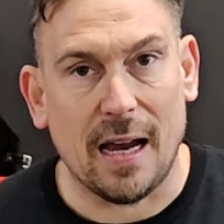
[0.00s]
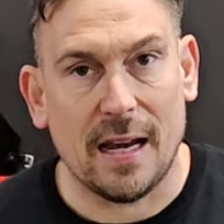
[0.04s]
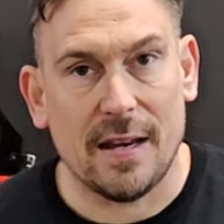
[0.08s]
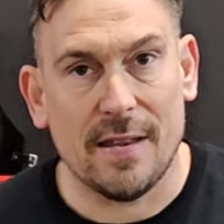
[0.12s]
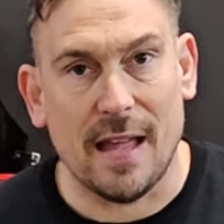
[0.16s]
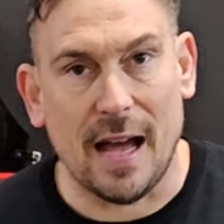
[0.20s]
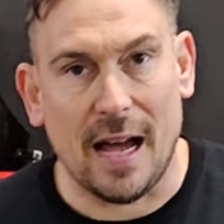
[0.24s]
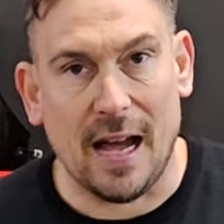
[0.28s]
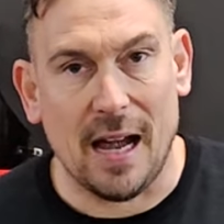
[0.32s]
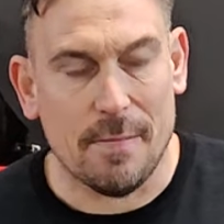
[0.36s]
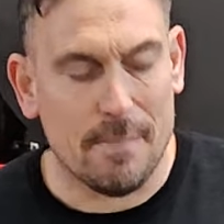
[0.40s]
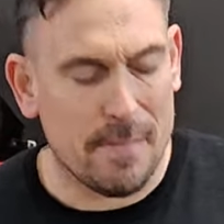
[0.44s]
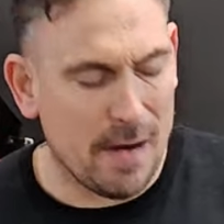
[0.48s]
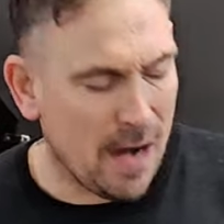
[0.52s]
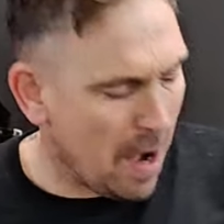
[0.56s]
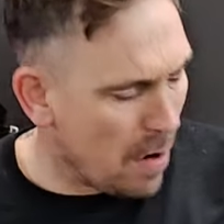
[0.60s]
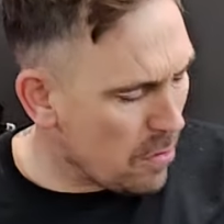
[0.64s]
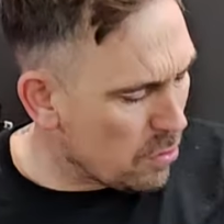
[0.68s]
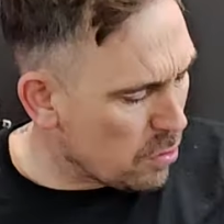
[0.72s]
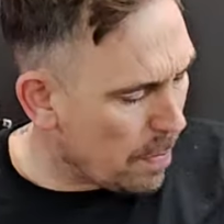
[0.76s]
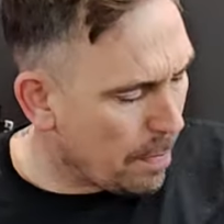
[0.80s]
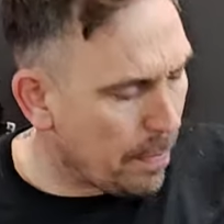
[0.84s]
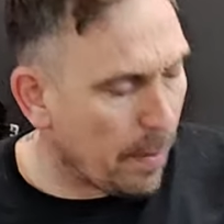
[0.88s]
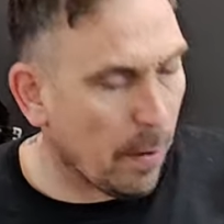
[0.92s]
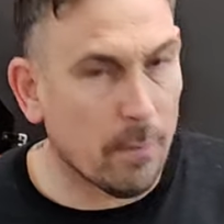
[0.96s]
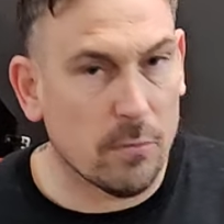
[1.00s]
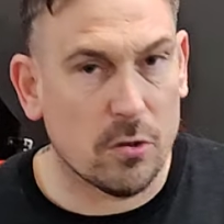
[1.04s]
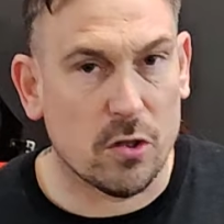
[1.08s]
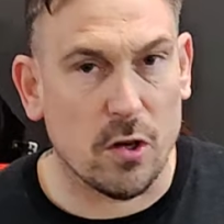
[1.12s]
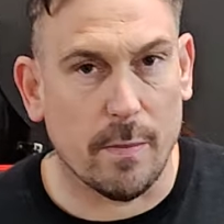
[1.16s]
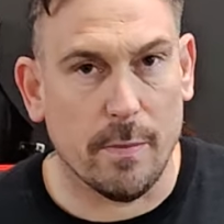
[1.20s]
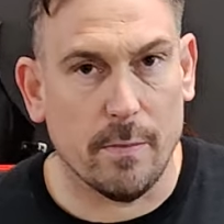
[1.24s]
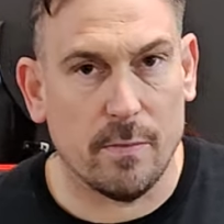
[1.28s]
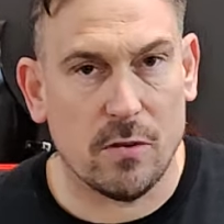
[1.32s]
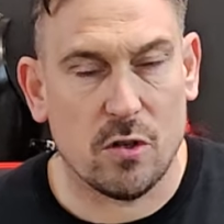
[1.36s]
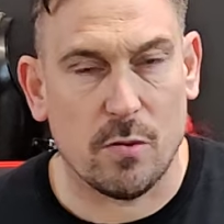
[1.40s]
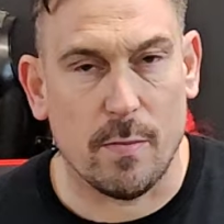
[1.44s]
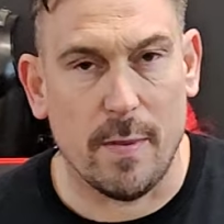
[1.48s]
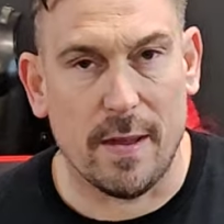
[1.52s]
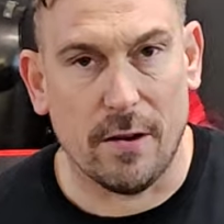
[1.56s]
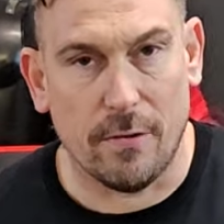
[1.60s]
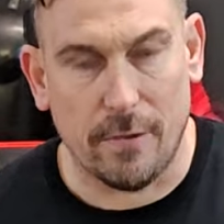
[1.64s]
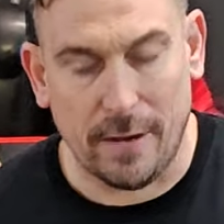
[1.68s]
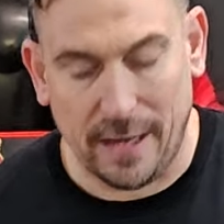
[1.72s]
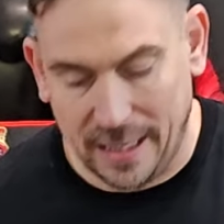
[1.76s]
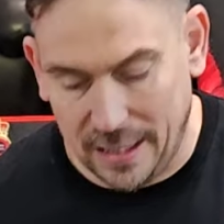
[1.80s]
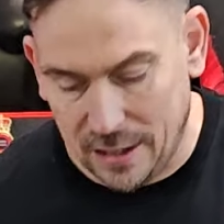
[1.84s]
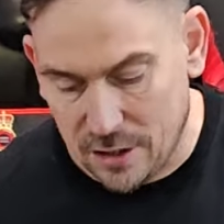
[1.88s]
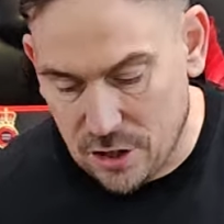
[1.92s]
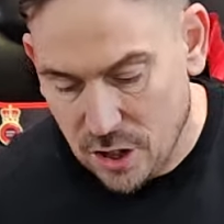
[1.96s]
And my arms were pumped up
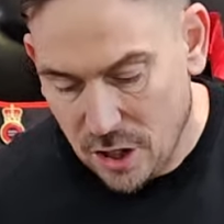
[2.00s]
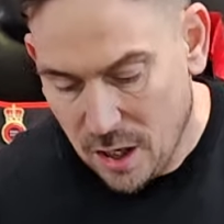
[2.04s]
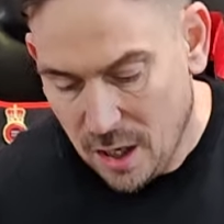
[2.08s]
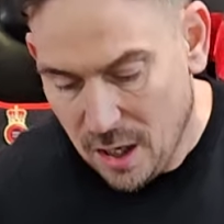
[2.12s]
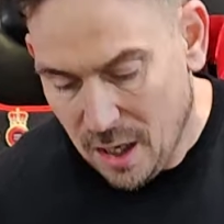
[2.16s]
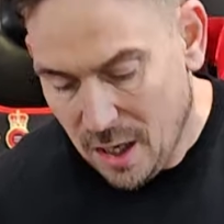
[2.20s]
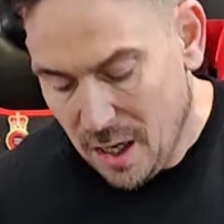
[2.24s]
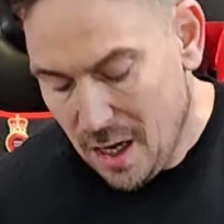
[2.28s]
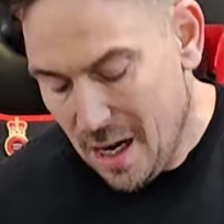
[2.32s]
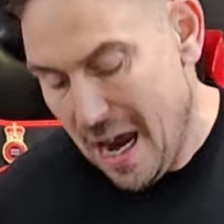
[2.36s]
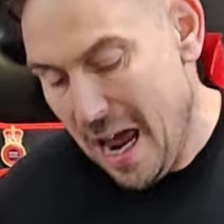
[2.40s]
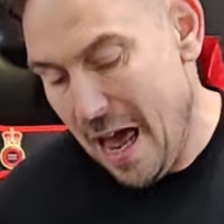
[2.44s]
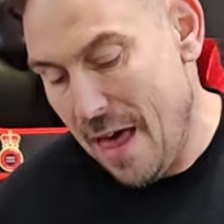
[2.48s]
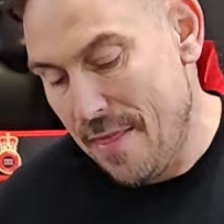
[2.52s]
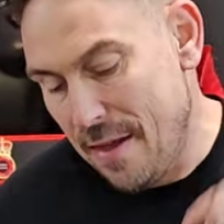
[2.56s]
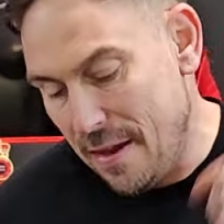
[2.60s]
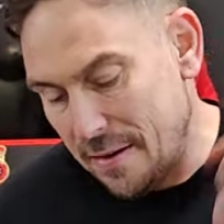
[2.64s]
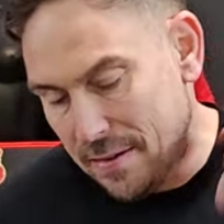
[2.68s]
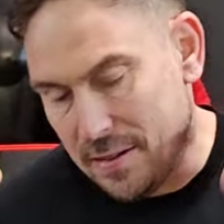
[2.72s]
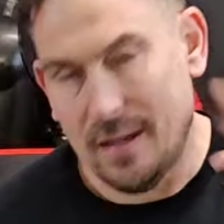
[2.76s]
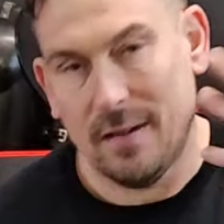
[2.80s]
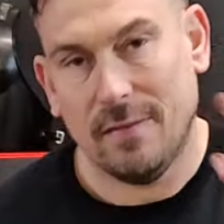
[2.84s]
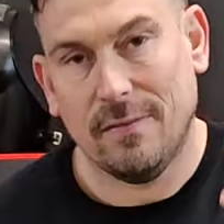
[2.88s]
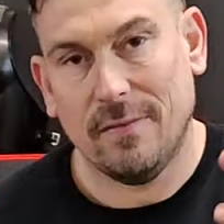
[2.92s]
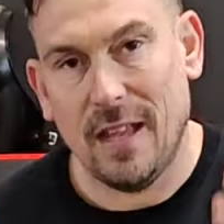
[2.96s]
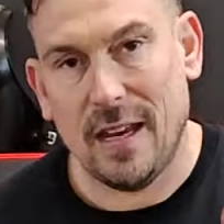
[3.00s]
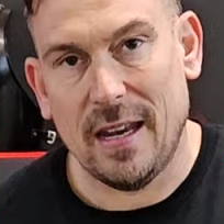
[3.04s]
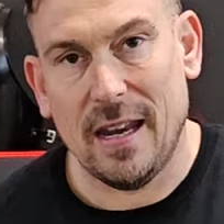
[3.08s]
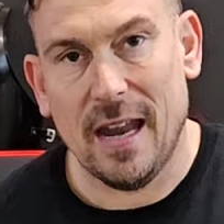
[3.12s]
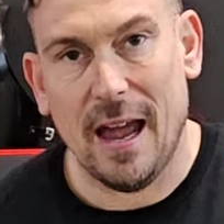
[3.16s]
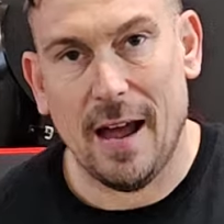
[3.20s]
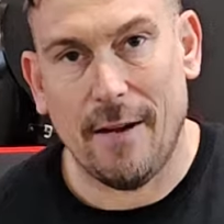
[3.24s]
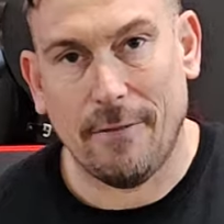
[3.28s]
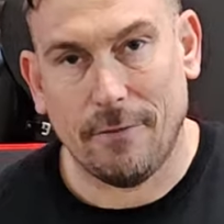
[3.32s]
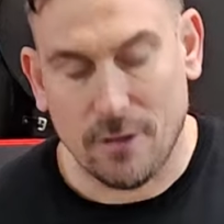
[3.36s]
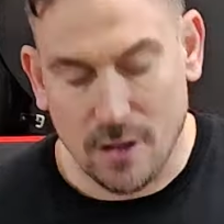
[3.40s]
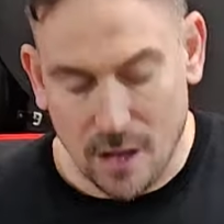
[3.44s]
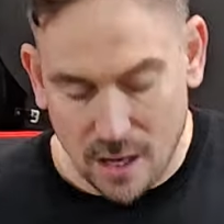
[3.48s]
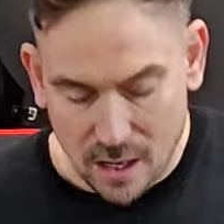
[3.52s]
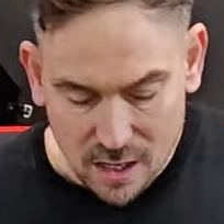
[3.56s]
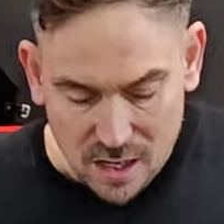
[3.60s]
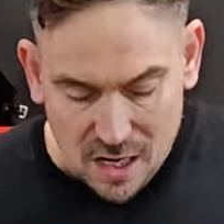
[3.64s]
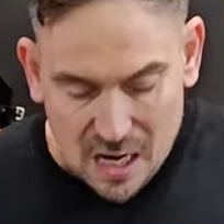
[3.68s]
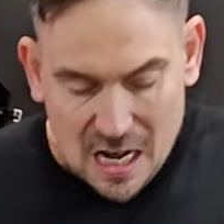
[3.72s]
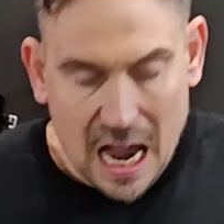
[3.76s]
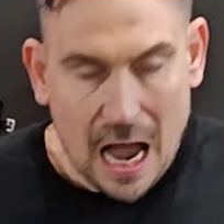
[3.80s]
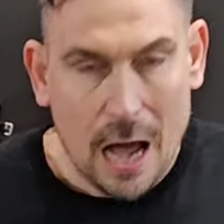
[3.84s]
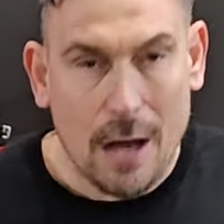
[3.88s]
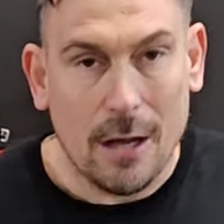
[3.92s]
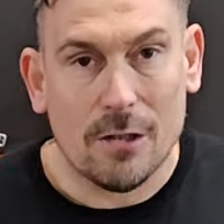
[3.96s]
smithereens, and then the day after,
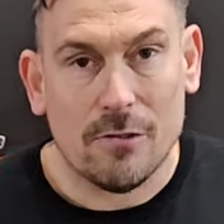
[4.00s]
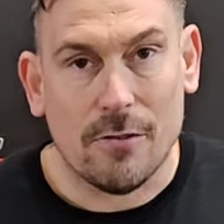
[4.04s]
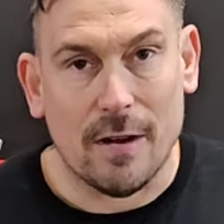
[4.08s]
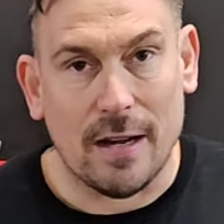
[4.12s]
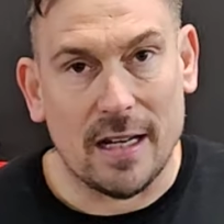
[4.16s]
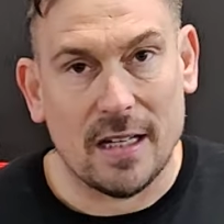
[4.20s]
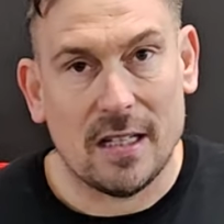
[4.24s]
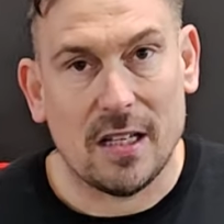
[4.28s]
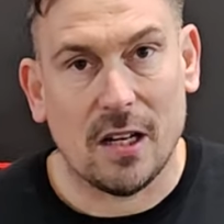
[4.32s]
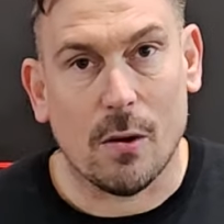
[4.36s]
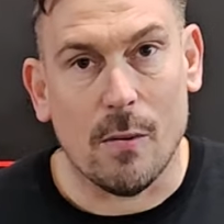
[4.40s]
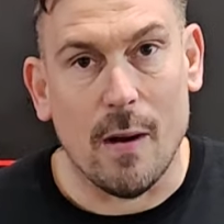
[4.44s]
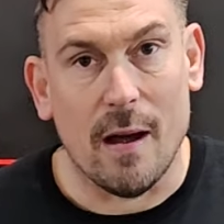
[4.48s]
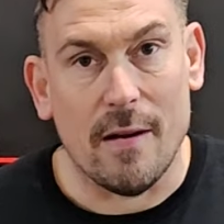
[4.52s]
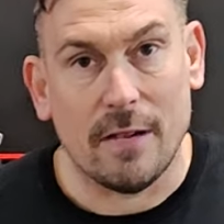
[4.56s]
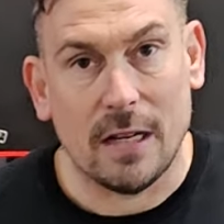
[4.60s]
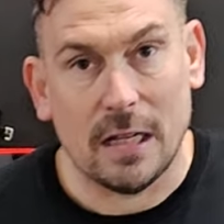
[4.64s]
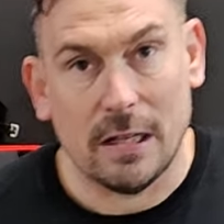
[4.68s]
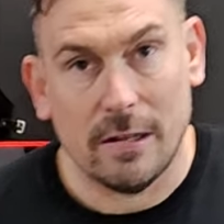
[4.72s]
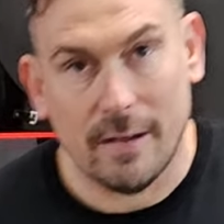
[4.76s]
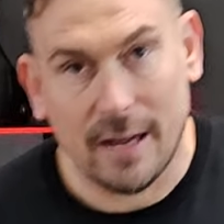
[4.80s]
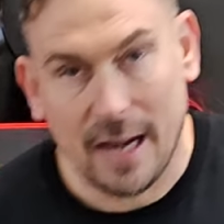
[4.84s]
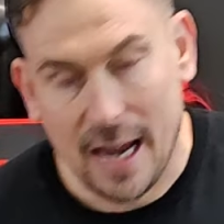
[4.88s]
I was ready to go over here